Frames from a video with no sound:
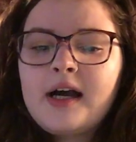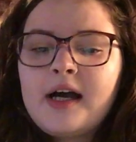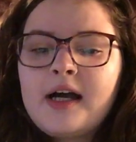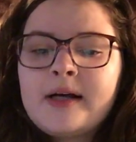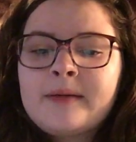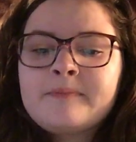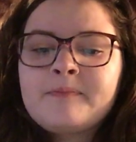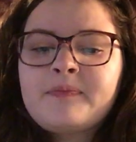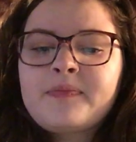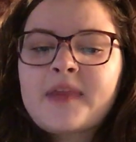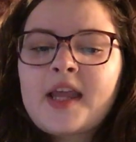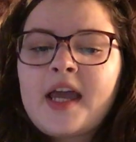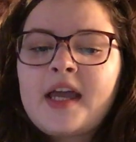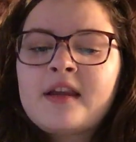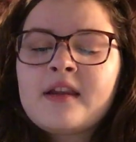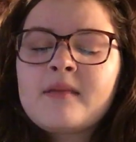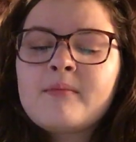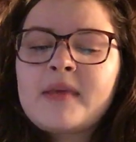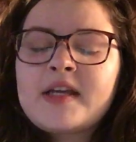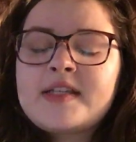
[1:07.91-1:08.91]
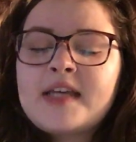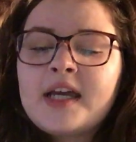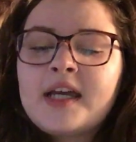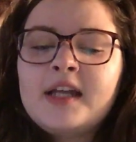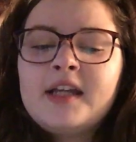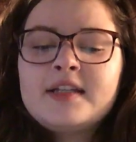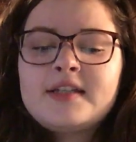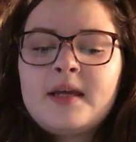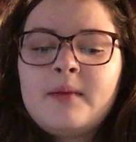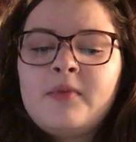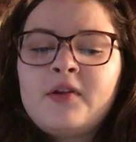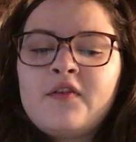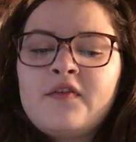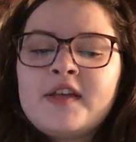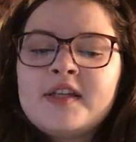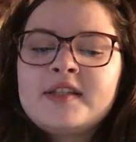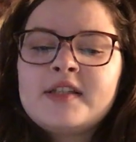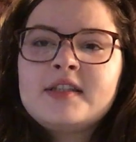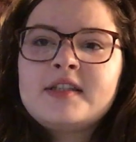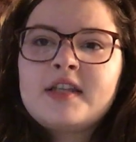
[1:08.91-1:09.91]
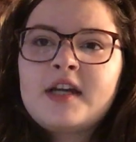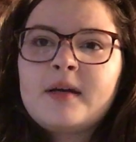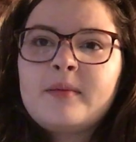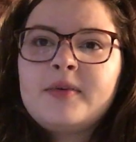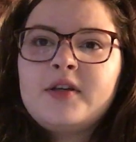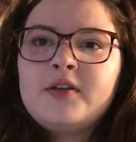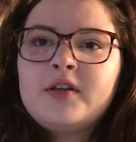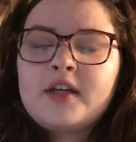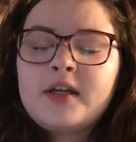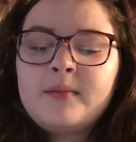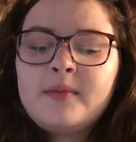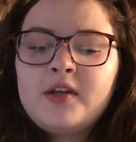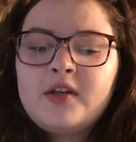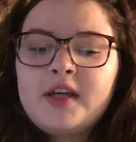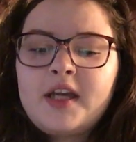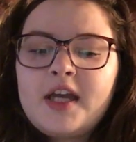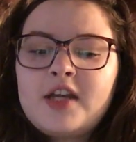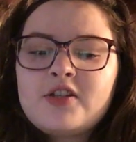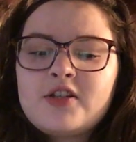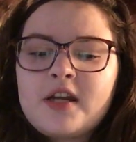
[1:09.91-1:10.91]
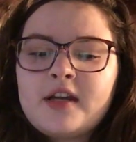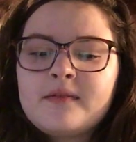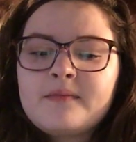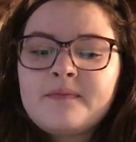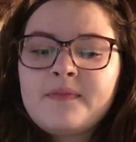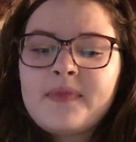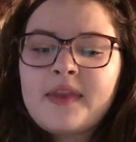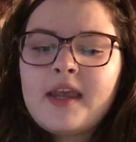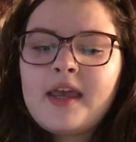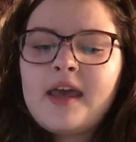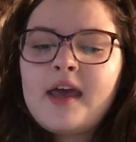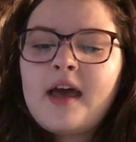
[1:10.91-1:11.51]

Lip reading: And my second example of this is therapeutic communication,